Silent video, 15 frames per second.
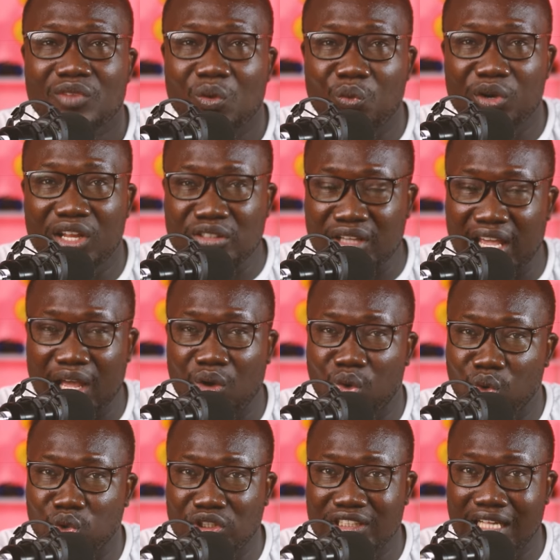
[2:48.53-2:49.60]
we need to get a
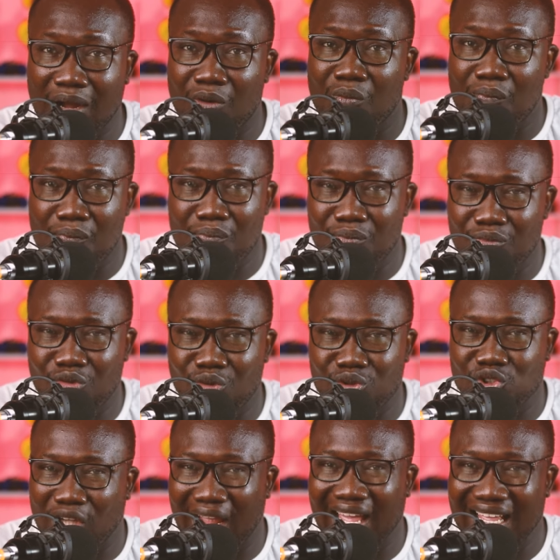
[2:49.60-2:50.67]
coach that will
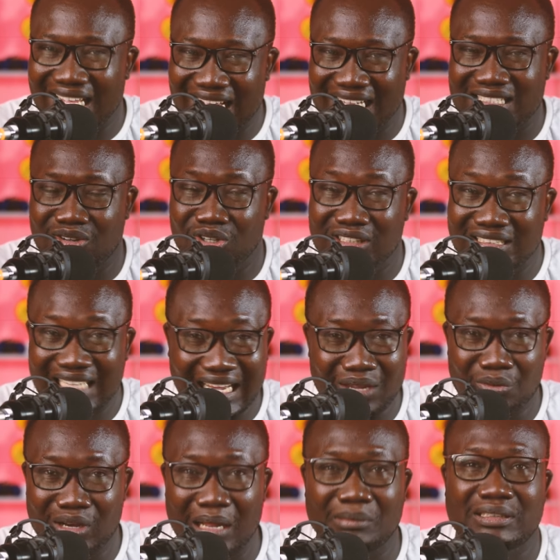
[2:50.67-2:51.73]
try and get, because Iñaki
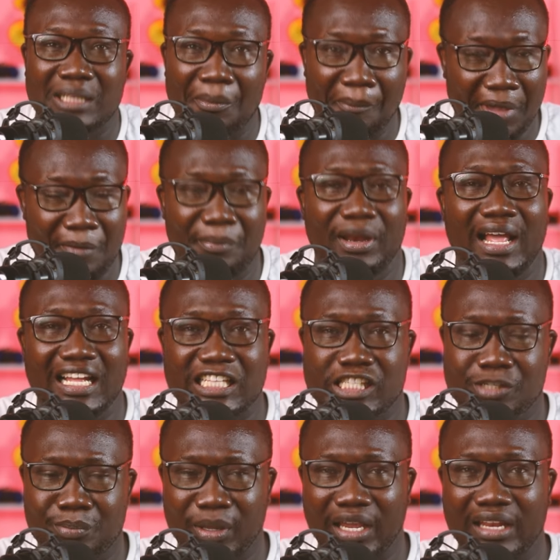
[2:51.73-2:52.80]
Williams is a big player in
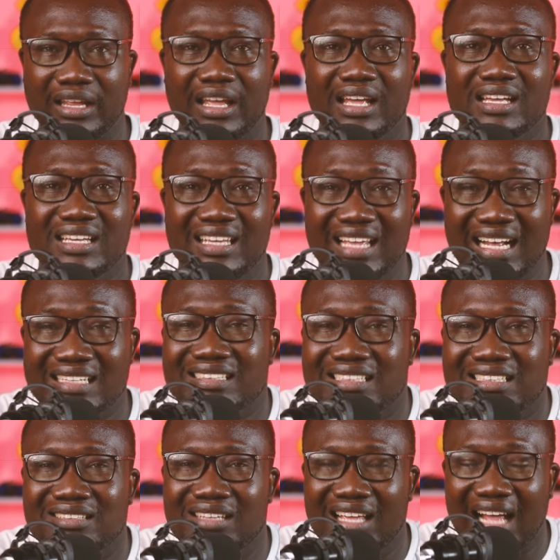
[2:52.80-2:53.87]
Spain. He has
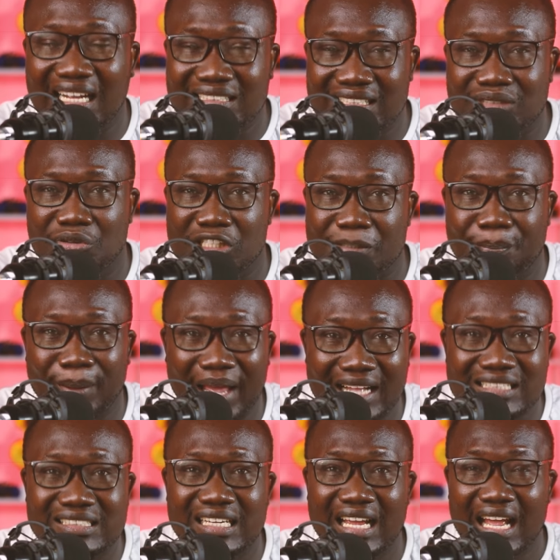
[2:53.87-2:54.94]
this
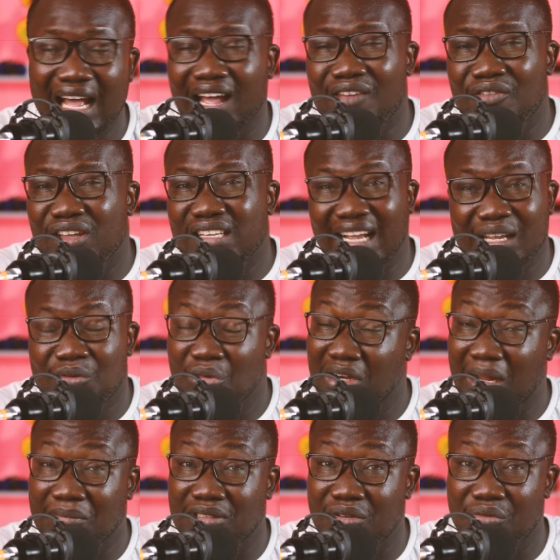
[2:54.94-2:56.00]
respect. Even Iñaki
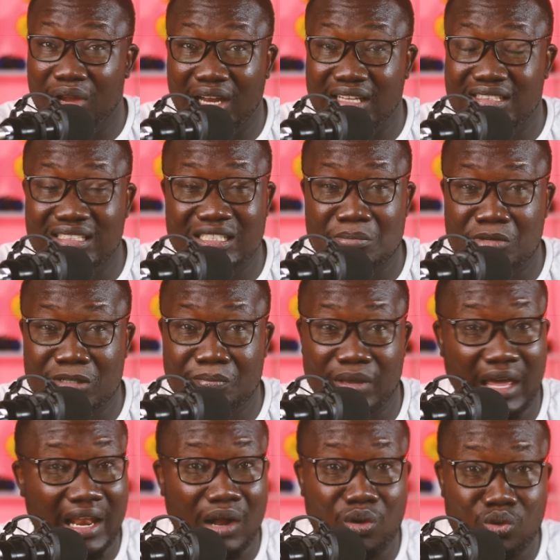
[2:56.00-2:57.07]
Williams in reality is
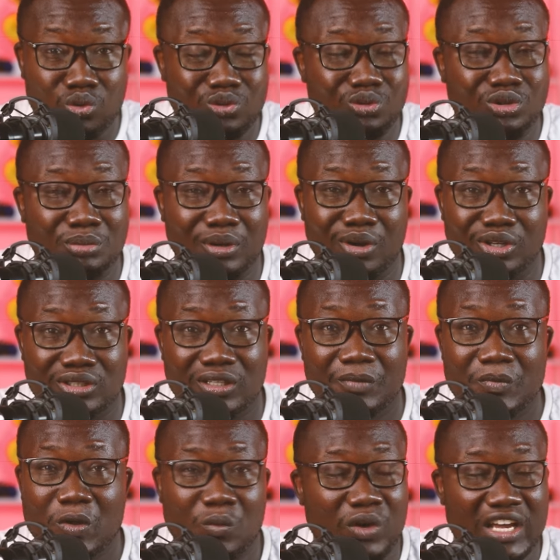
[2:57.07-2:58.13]
bigger than Kudus, because
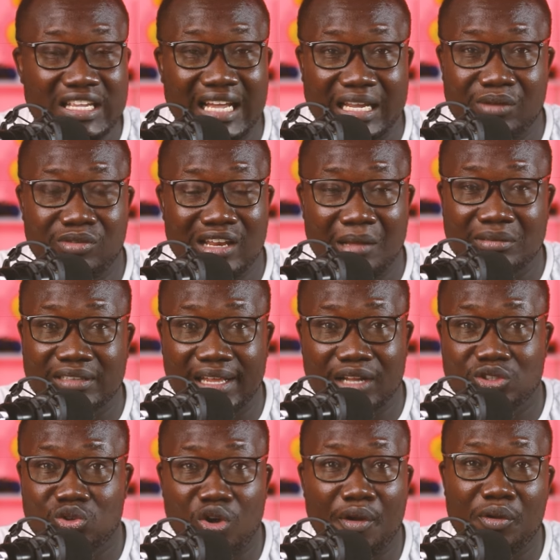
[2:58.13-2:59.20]
when Iñaki Williams
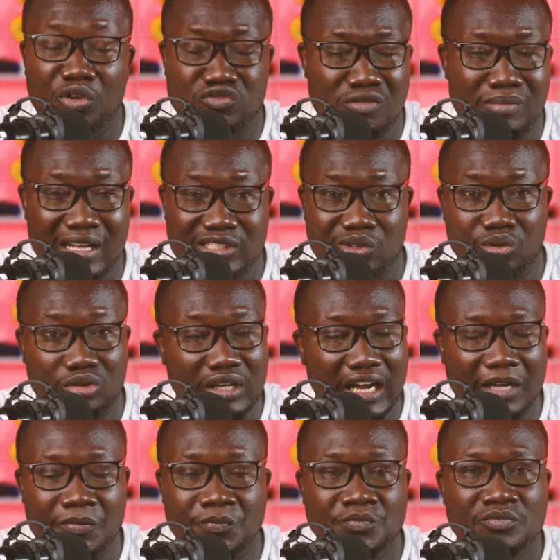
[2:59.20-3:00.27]
started scoring good for
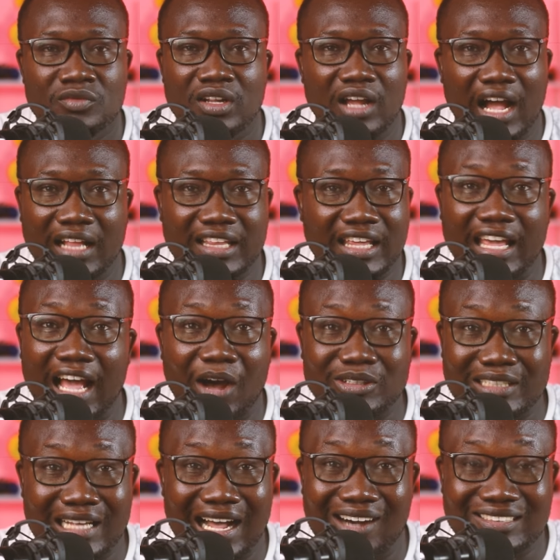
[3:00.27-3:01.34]
Barcelona, I think I
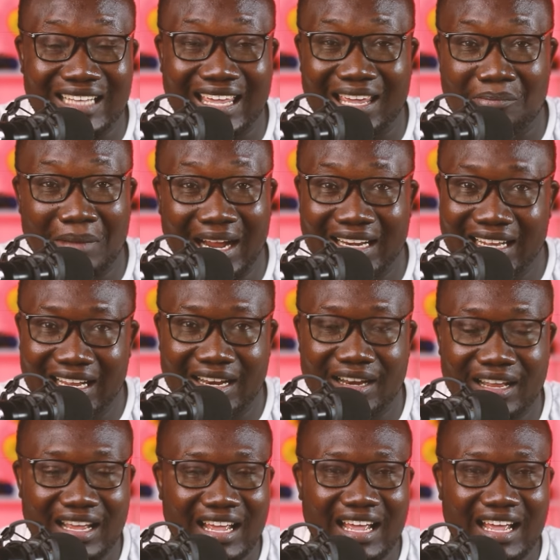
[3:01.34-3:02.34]
was a kid by then.